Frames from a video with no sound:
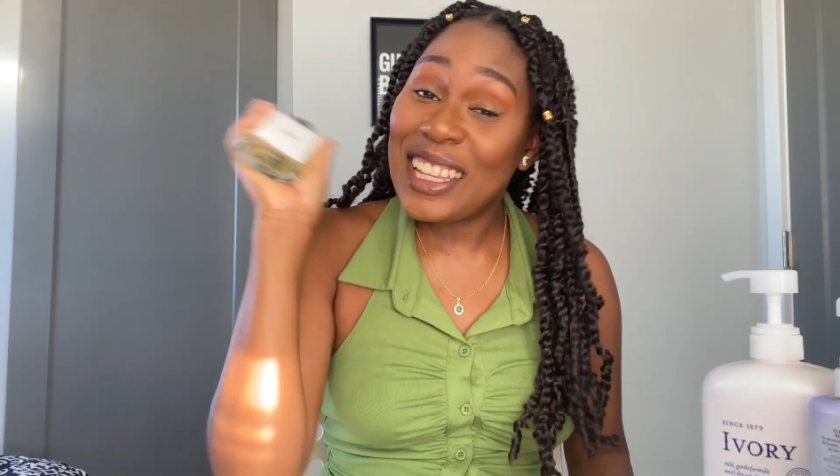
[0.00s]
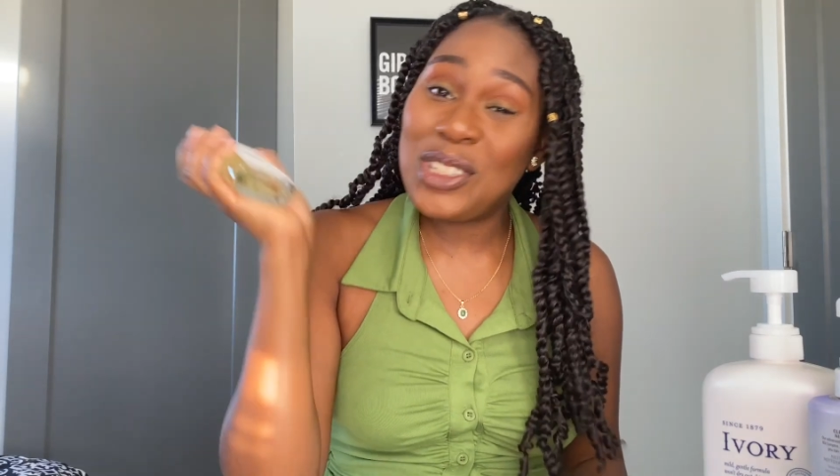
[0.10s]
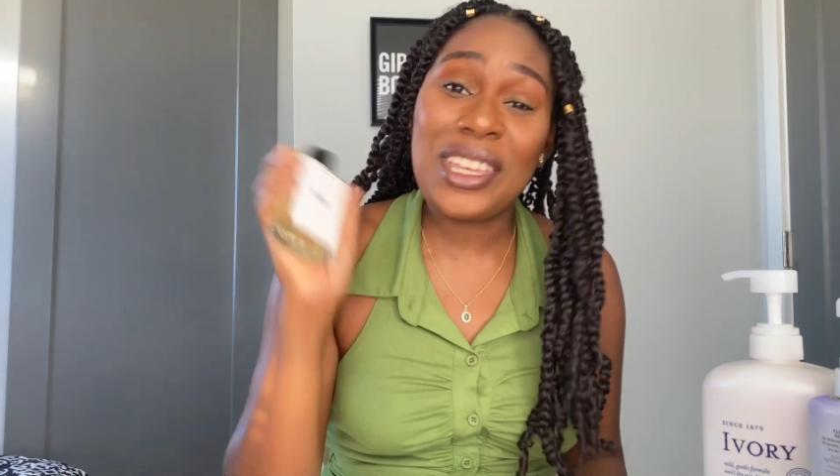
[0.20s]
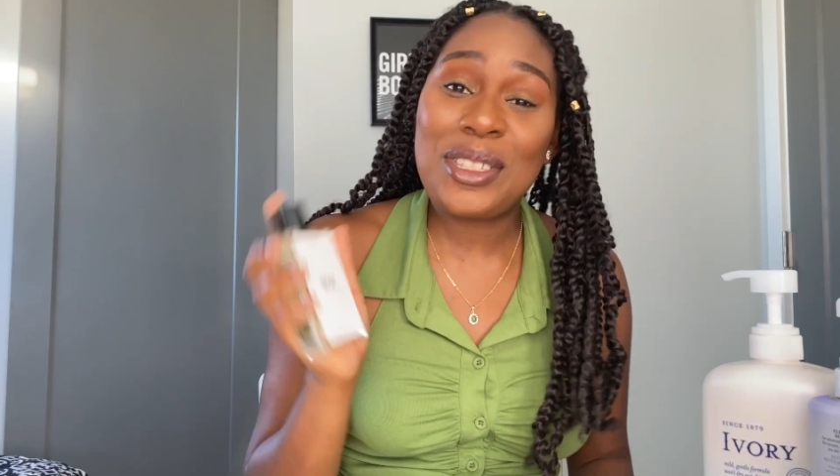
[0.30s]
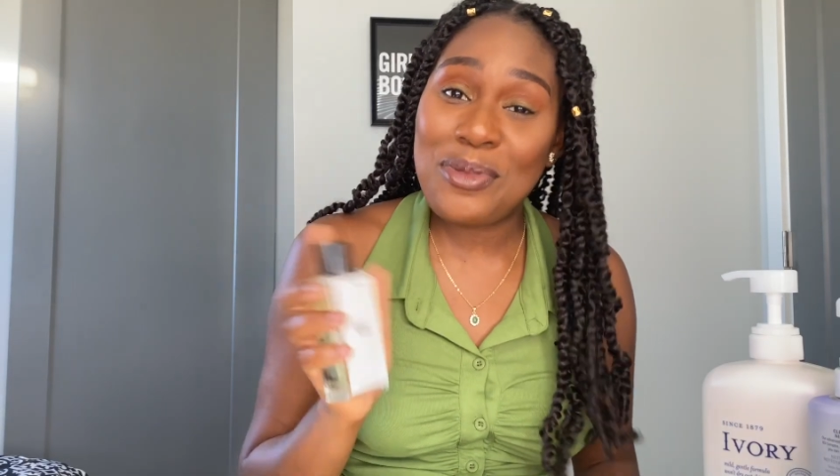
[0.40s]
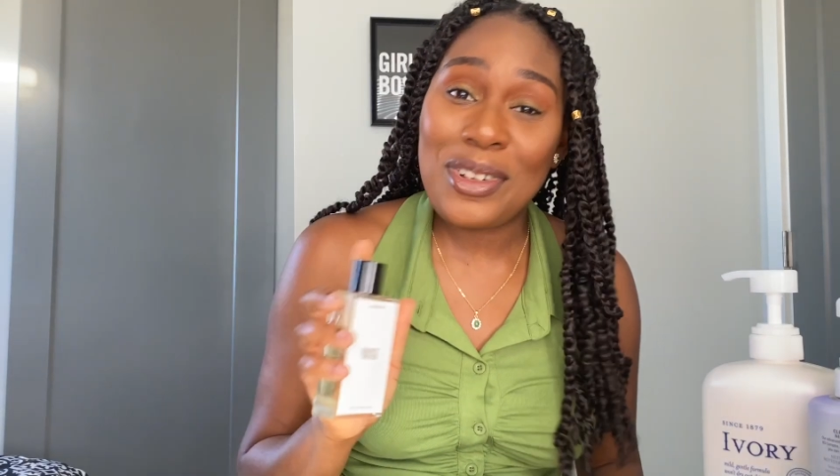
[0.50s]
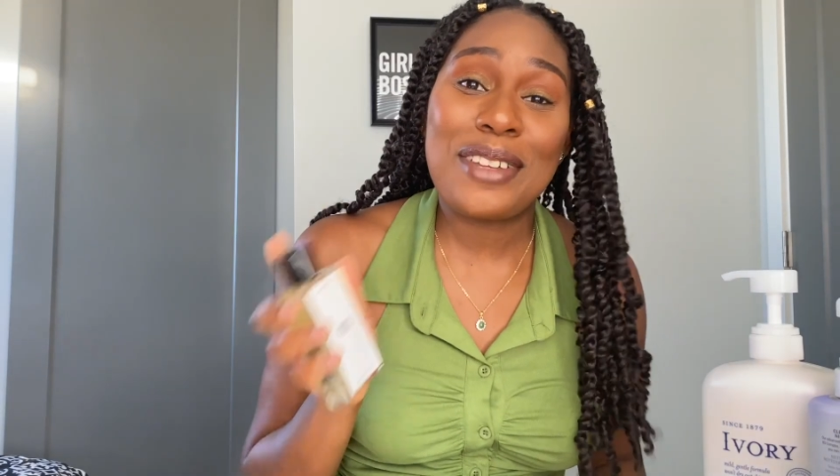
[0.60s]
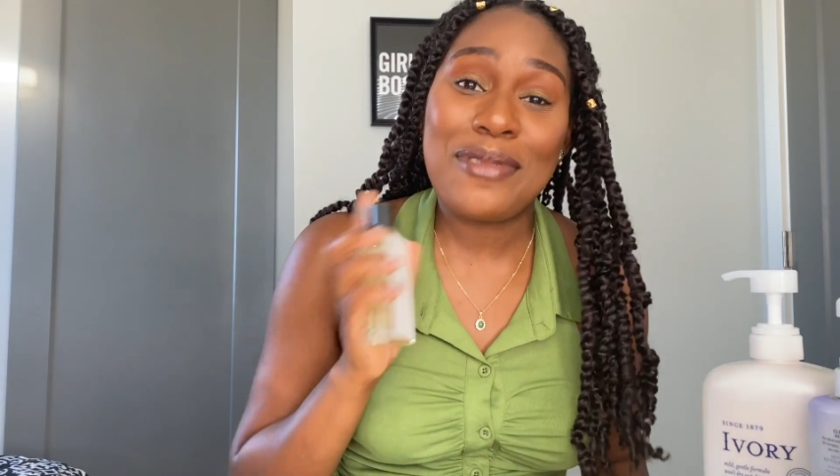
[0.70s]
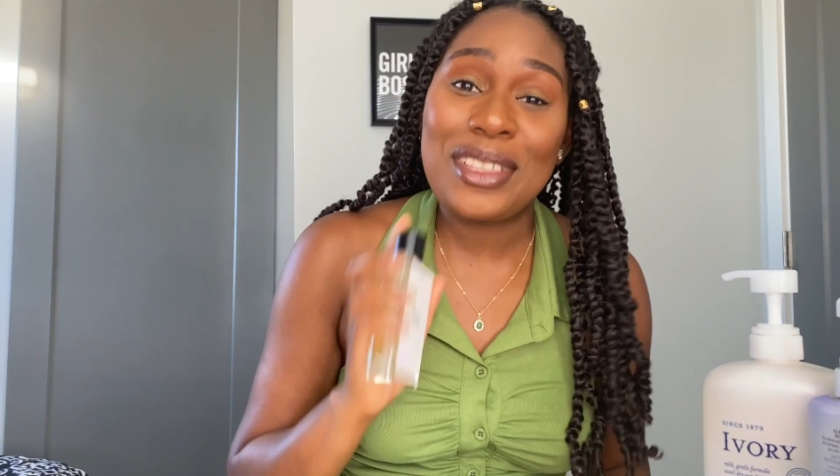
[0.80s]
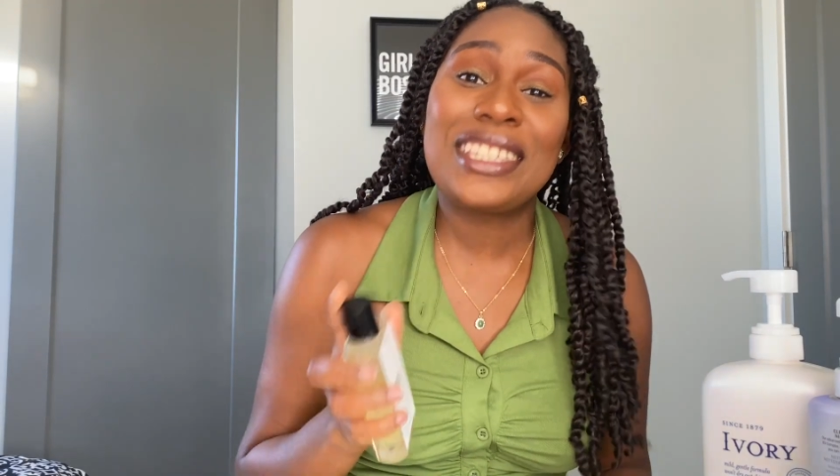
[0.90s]
say too much
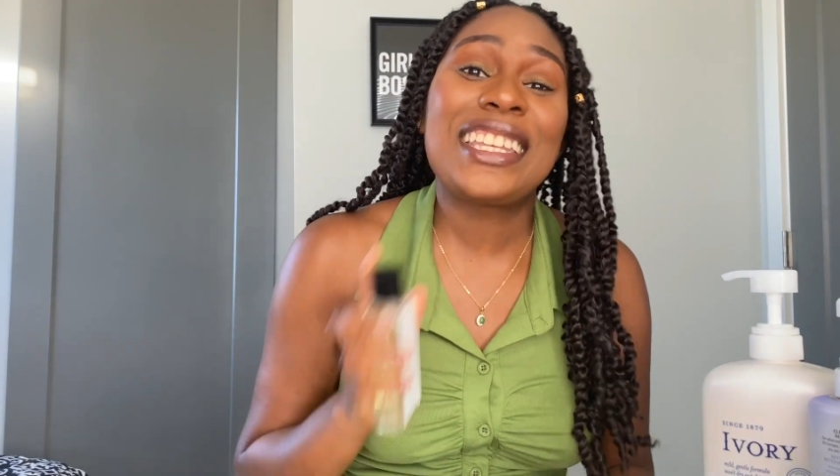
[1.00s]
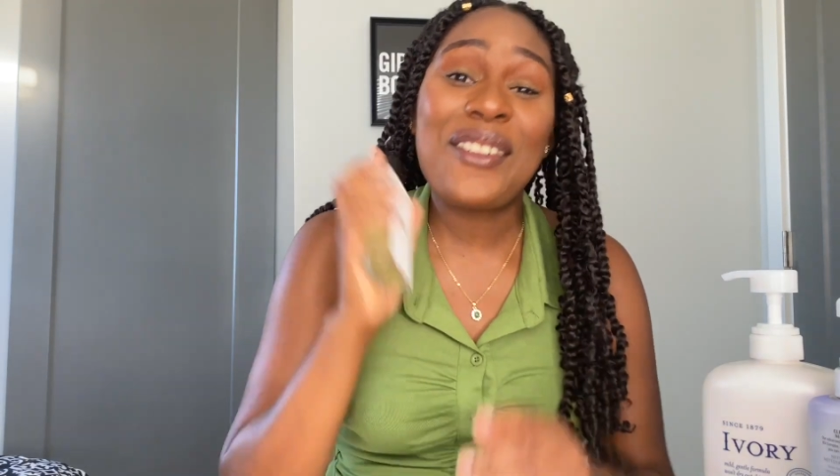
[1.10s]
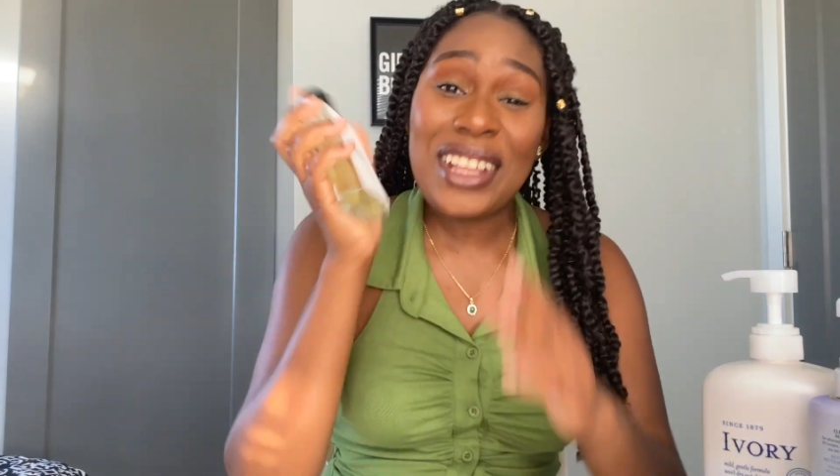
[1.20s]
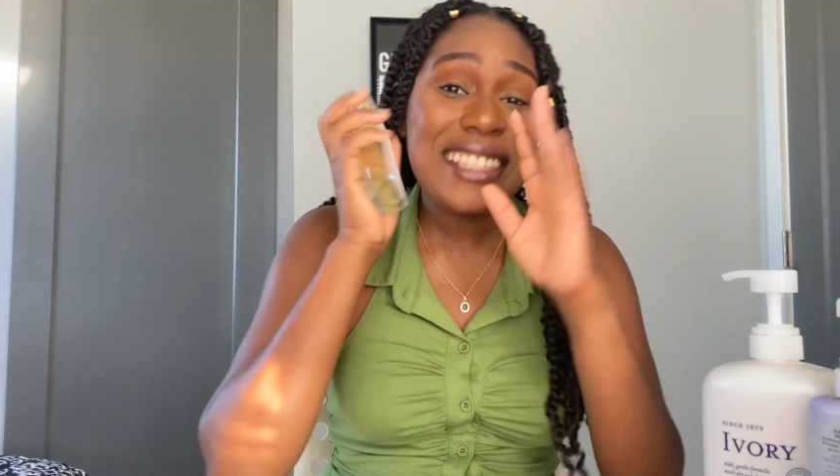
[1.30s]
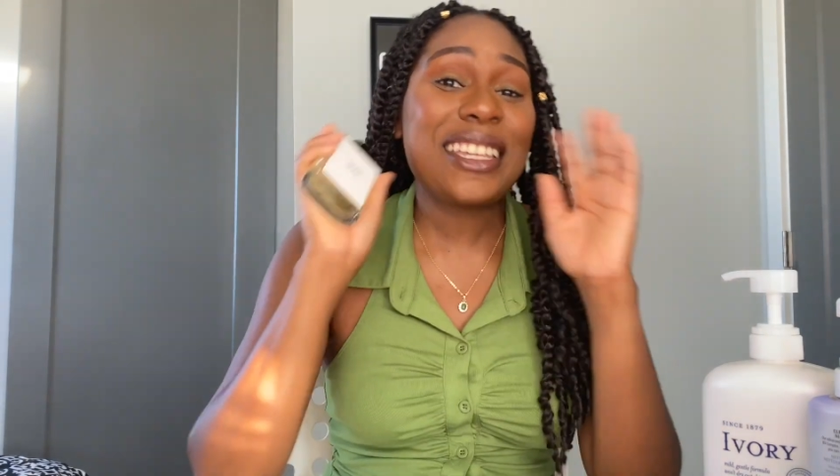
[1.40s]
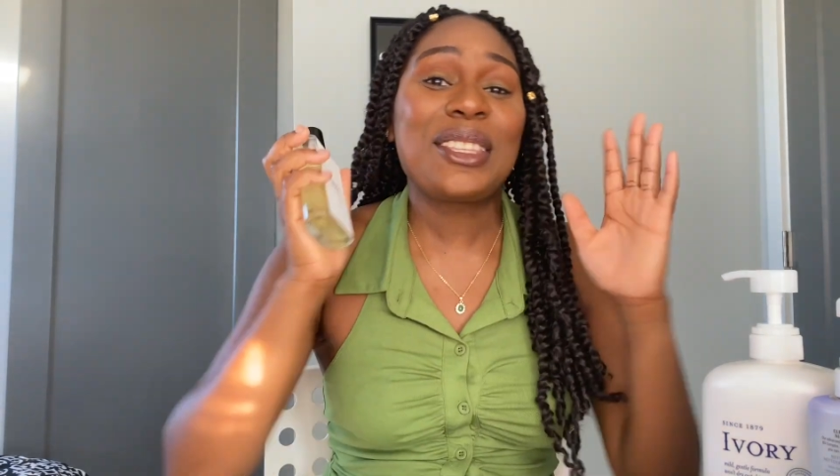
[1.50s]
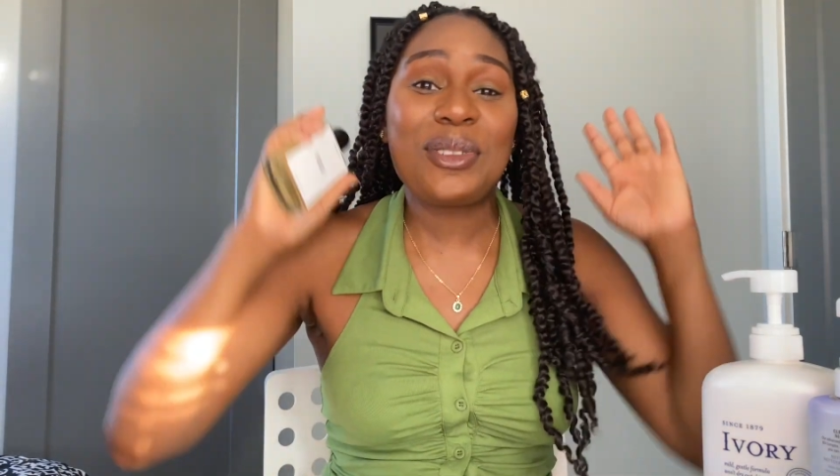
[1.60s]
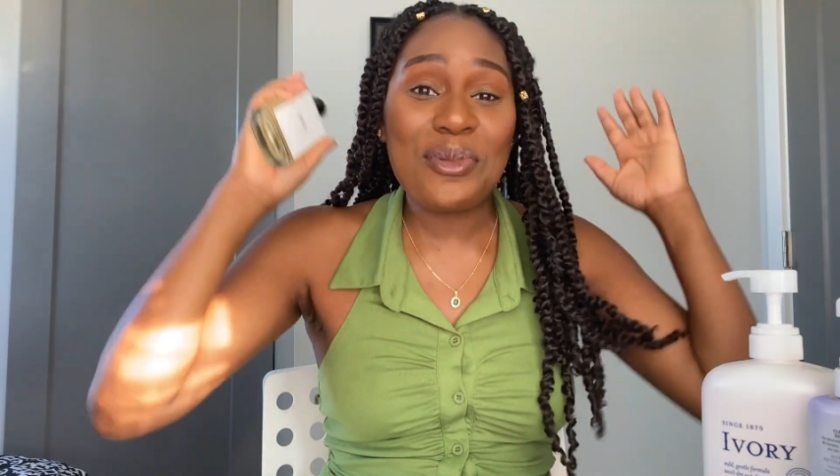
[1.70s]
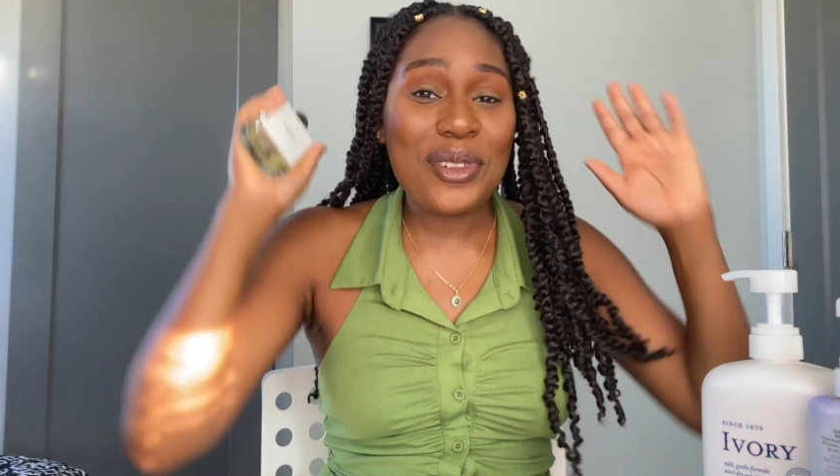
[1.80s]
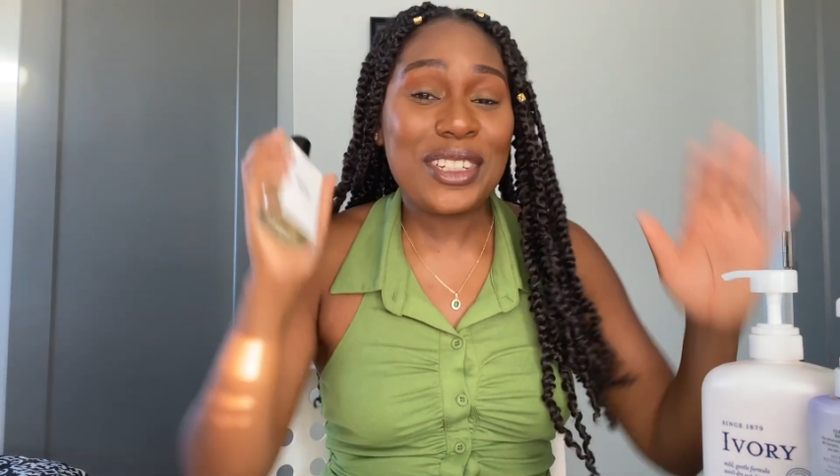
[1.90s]
about it. I already said
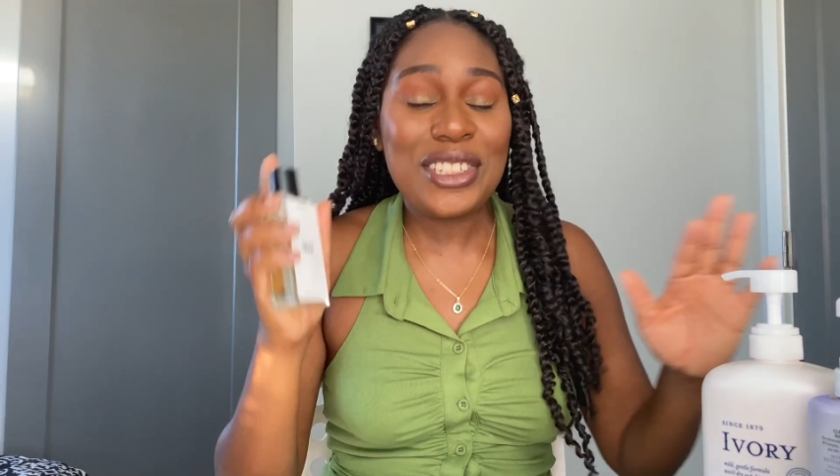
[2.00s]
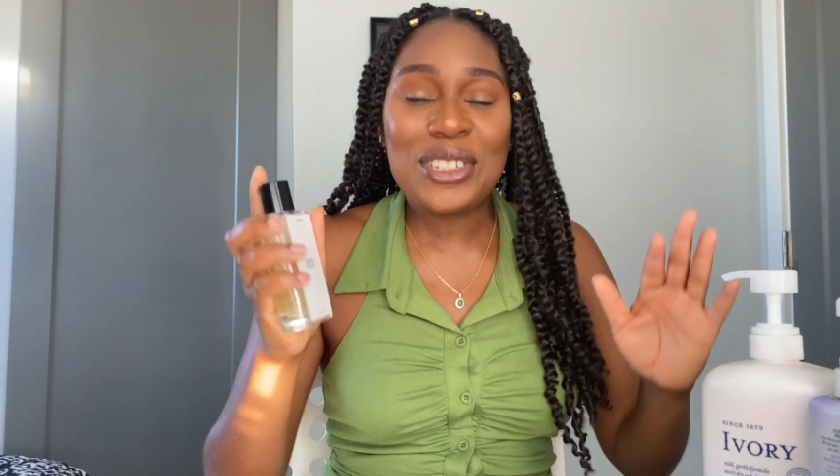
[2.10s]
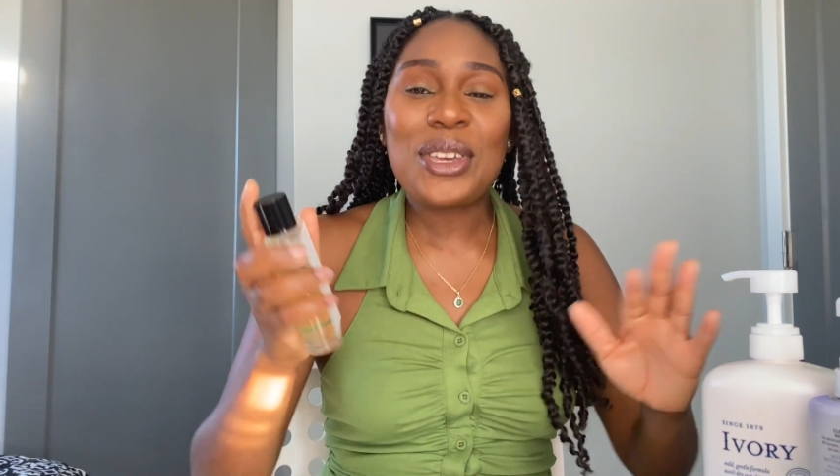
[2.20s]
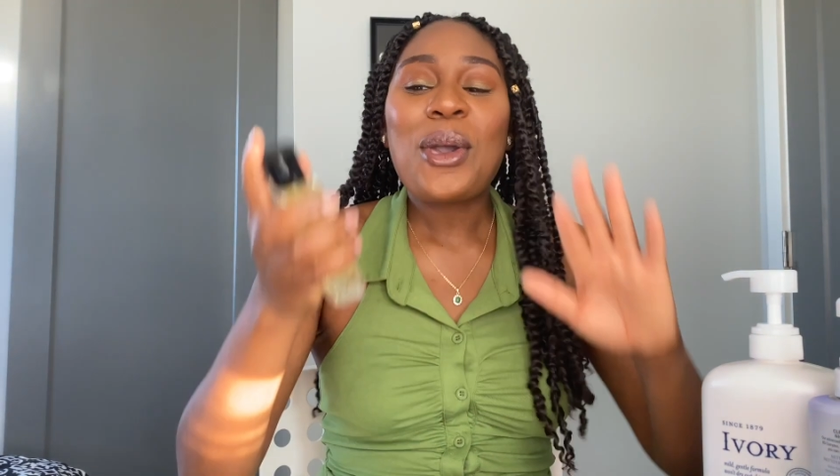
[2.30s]
too much,